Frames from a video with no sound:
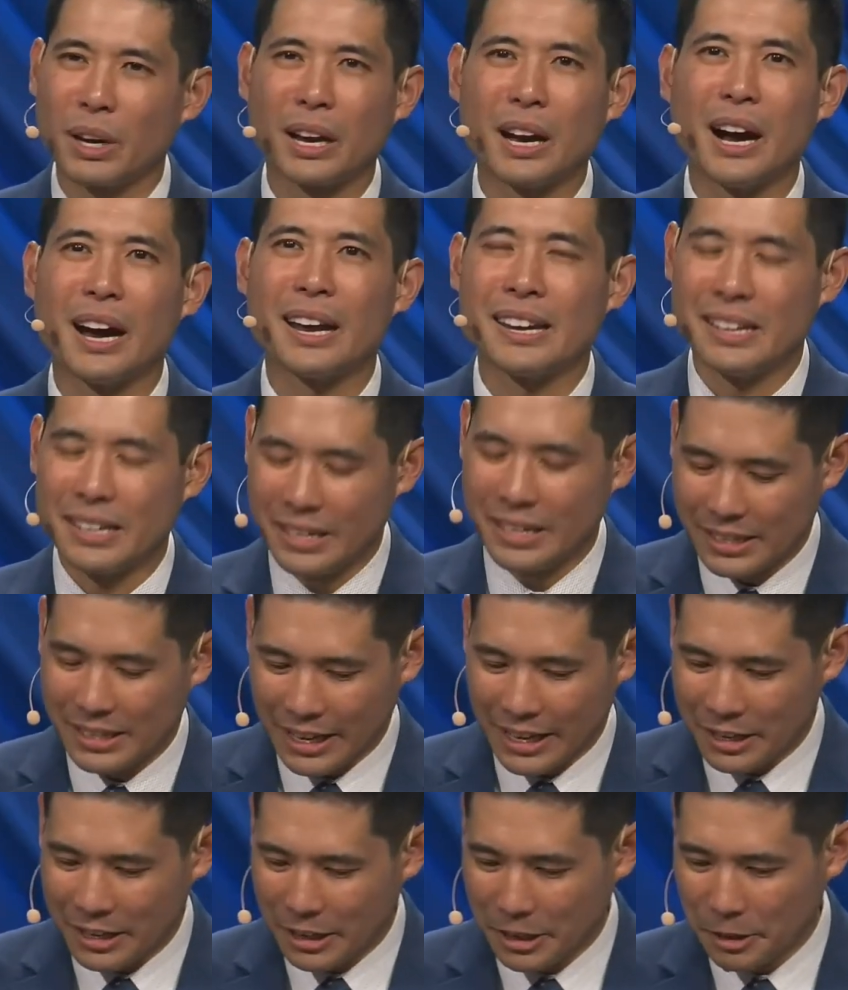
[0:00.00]
what God had
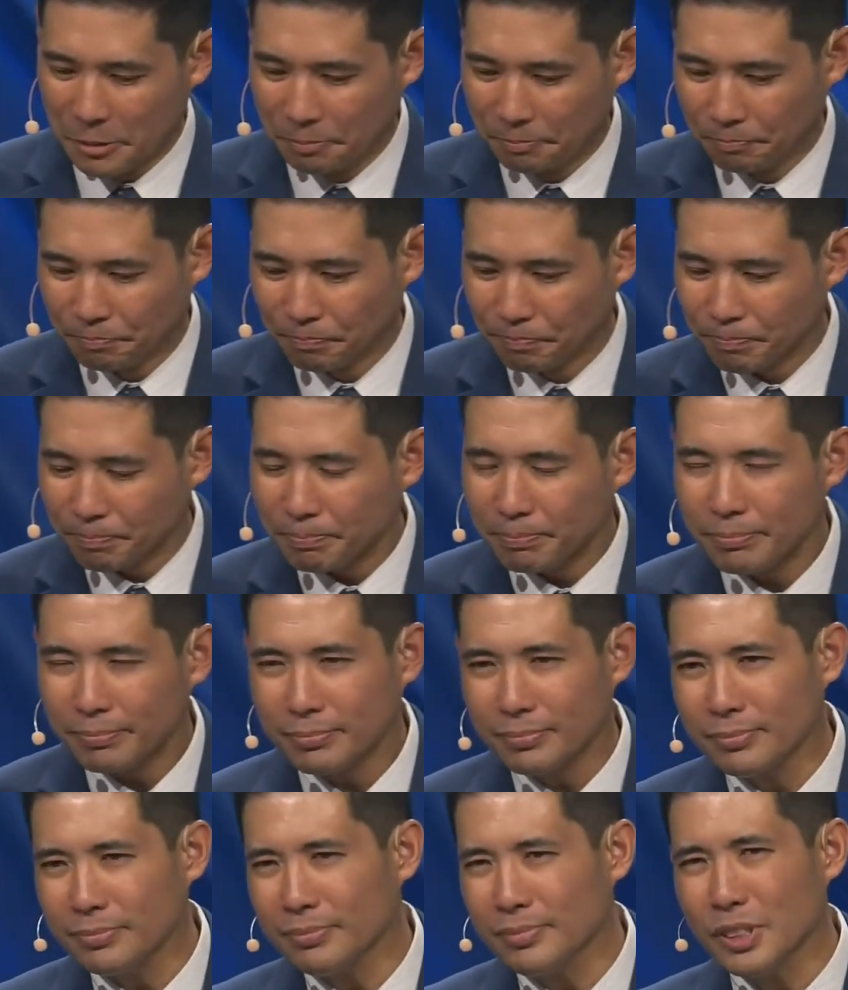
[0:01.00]
intended.
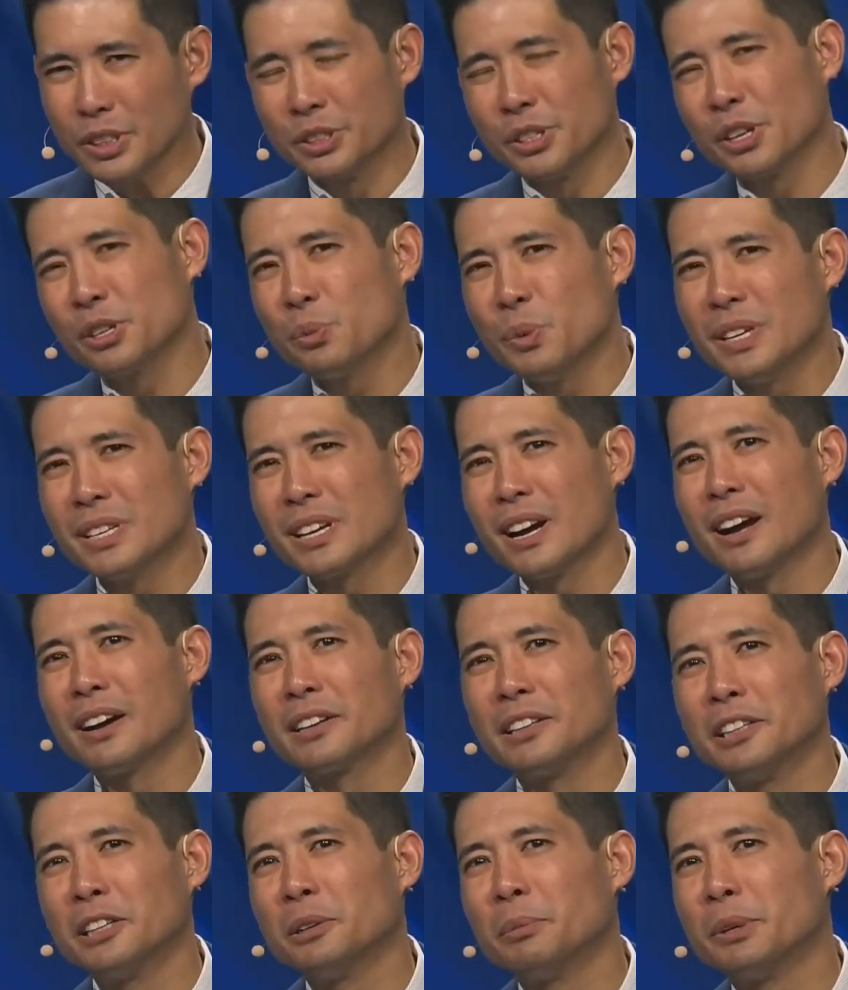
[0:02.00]
So, as we
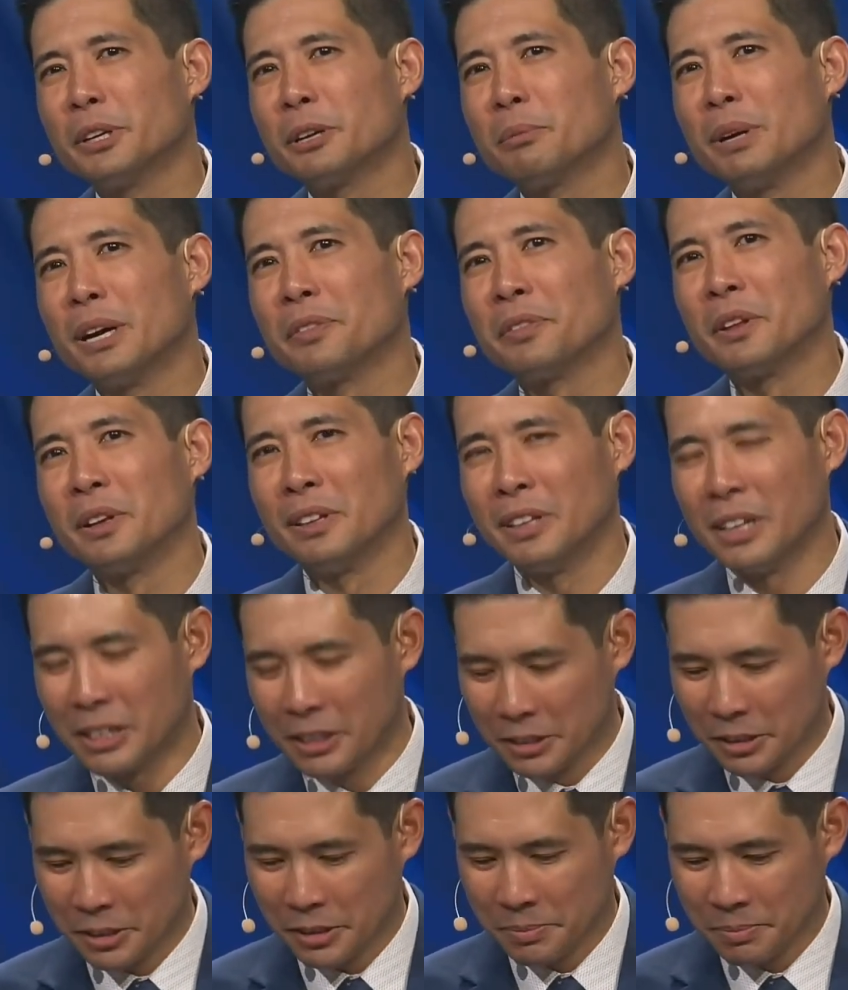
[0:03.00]
talk a little bit about the
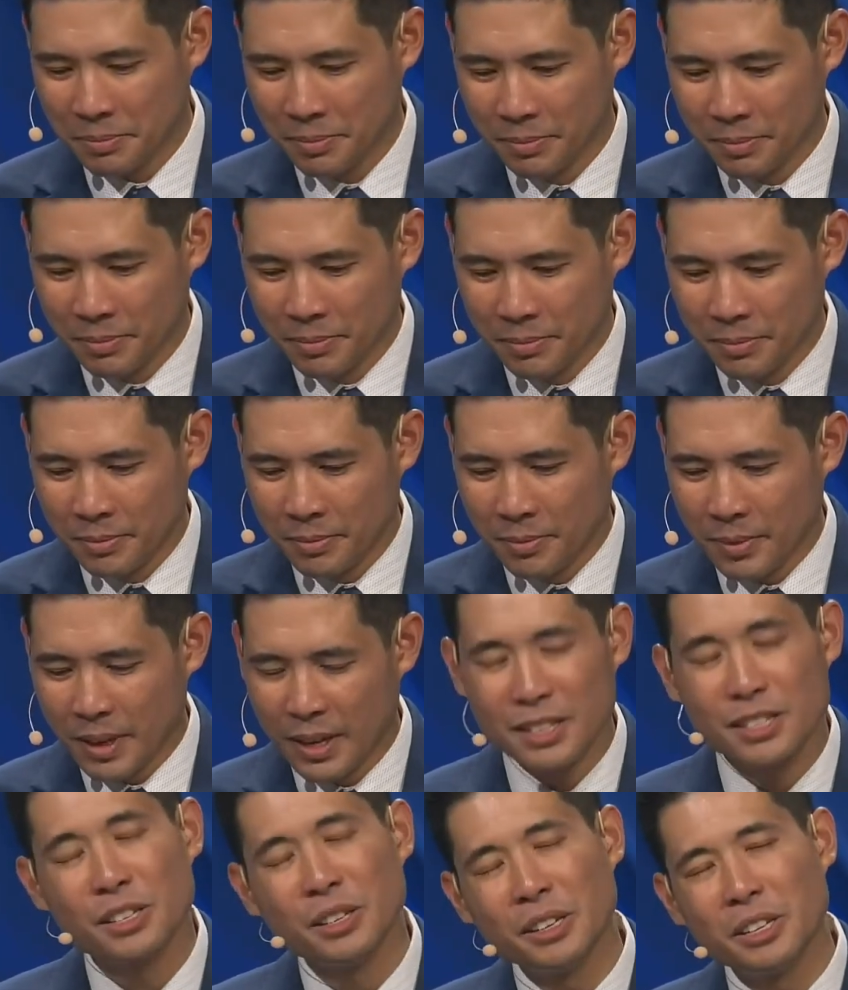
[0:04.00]
lungs,
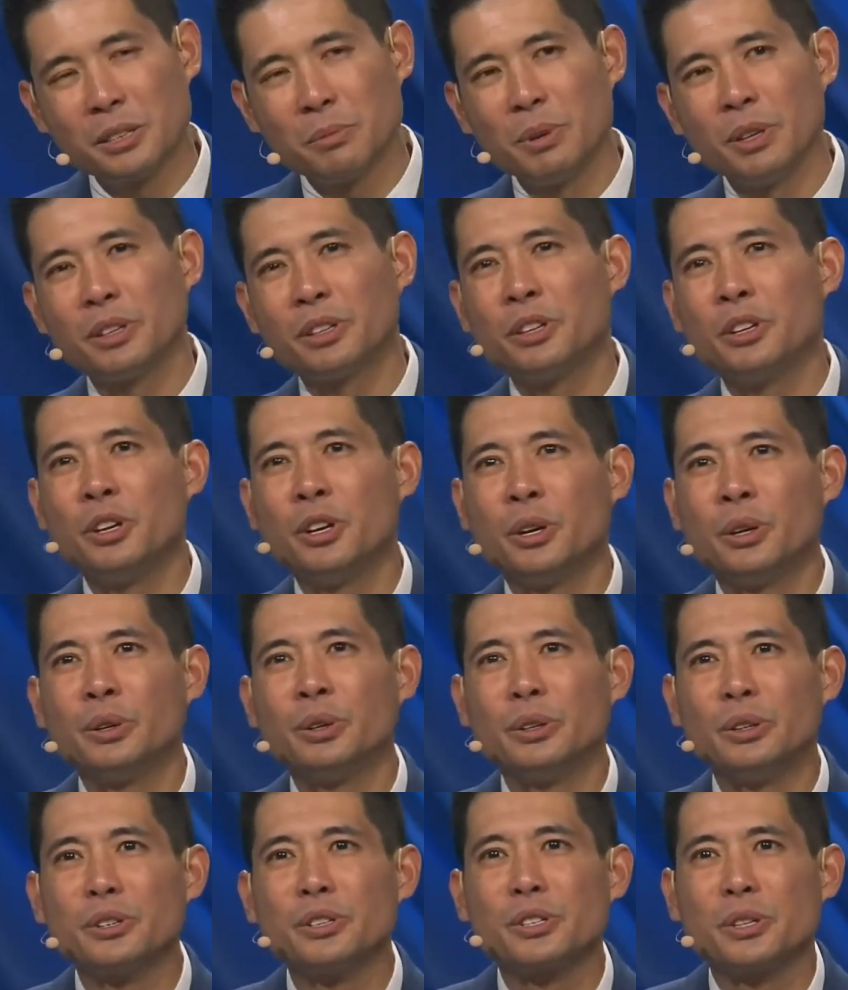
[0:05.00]
it's good to be able to know
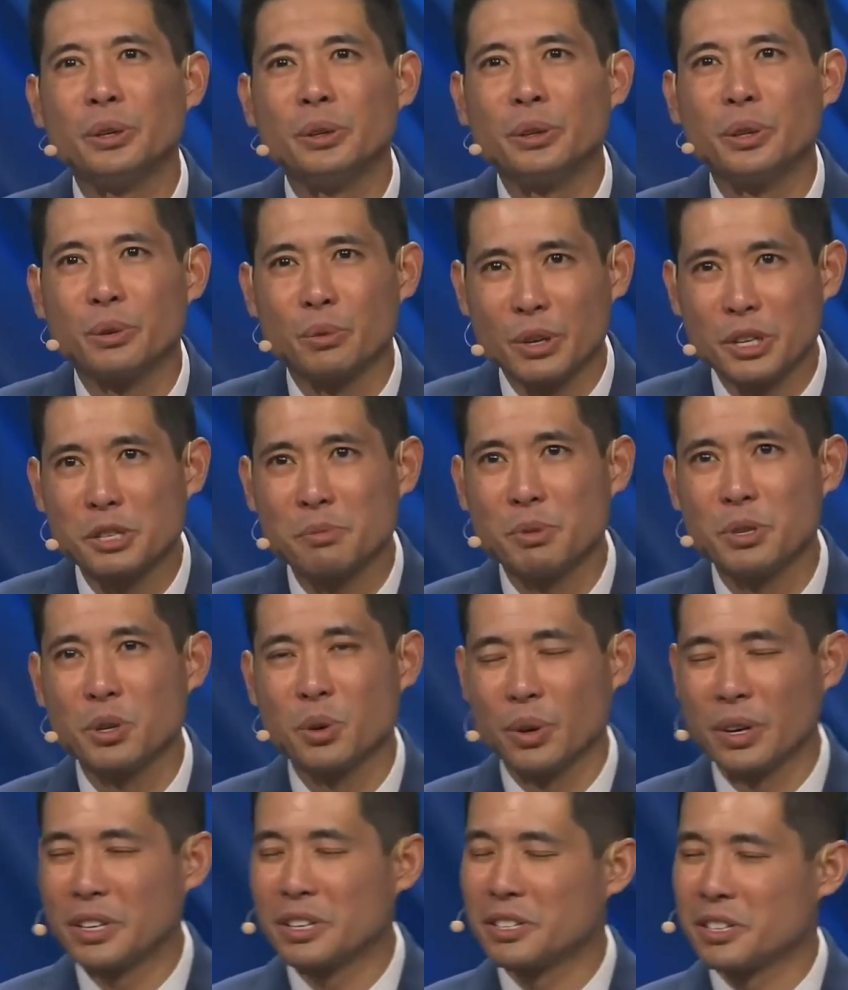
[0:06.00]
also the
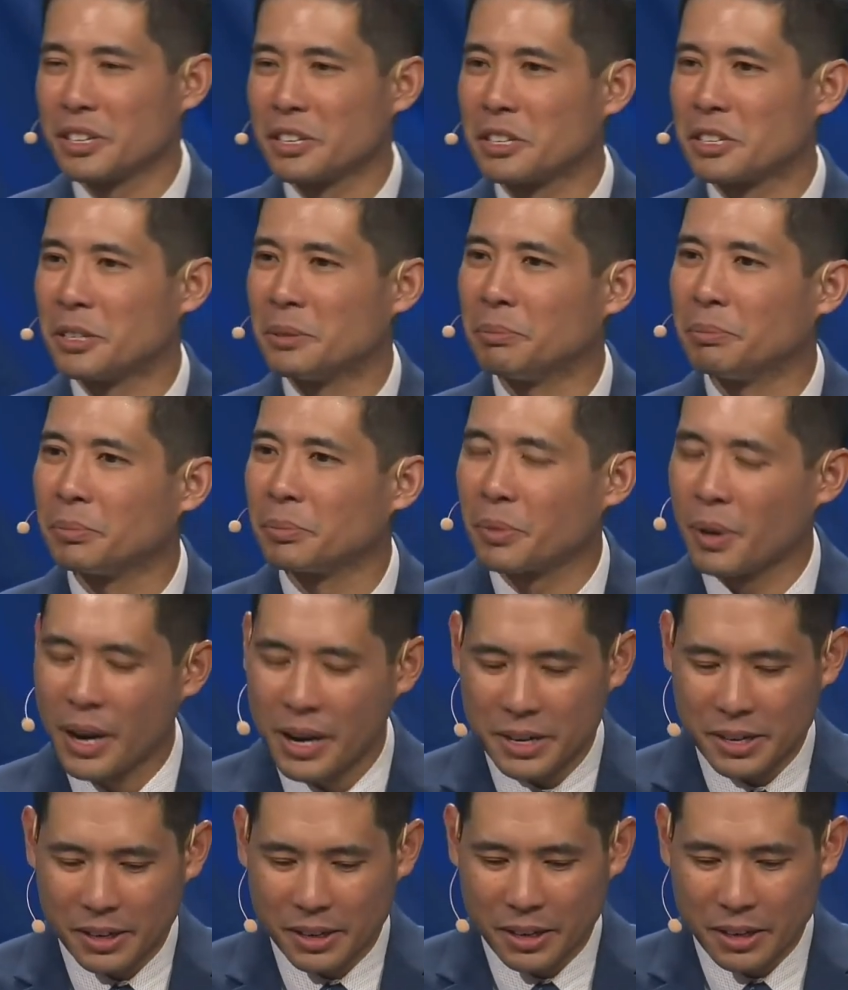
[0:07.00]
respiratory system,
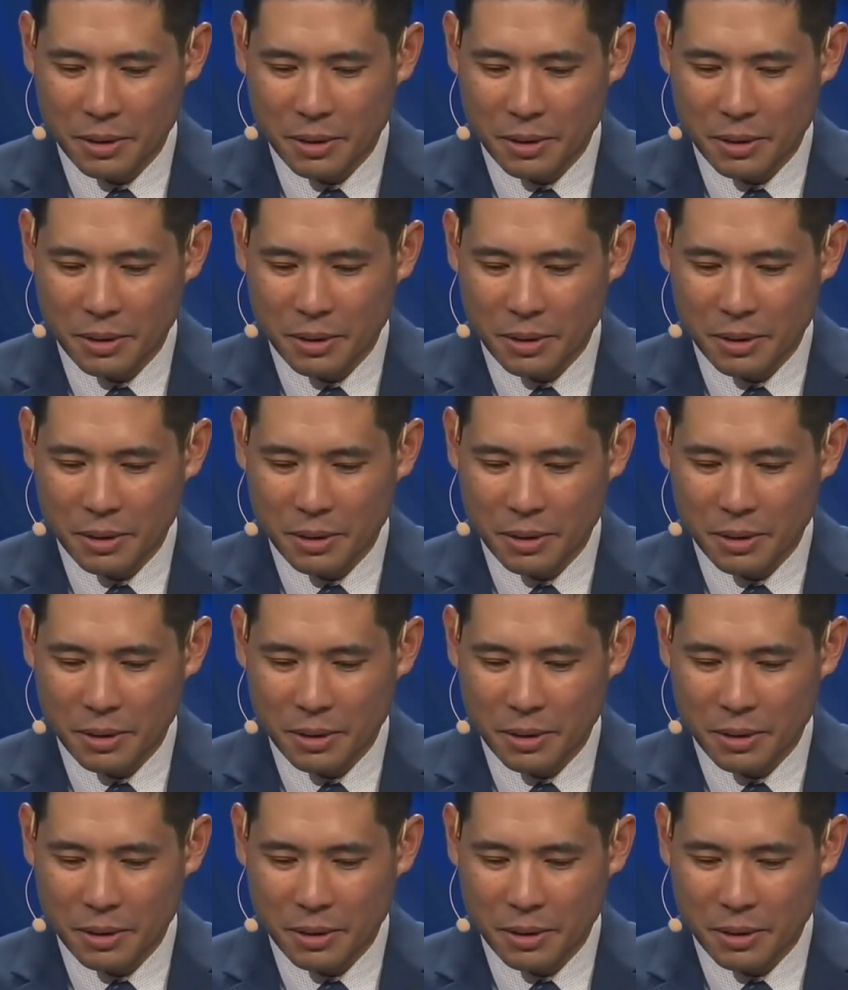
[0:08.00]
right?